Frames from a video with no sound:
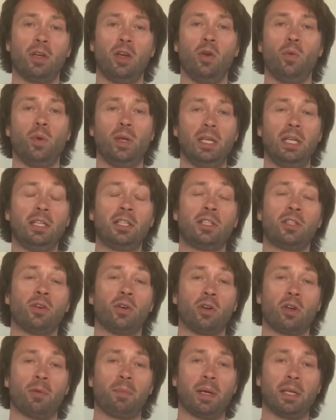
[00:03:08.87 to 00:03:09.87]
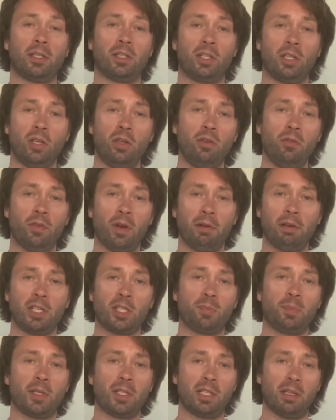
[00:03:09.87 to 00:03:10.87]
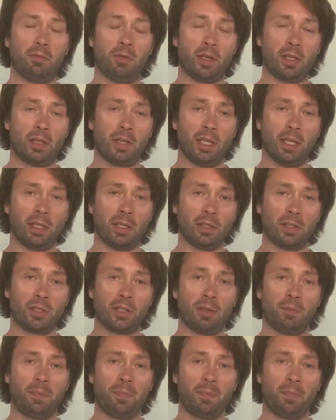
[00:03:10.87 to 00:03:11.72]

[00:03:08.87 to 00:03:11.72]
we need to talk about 2 very specific things.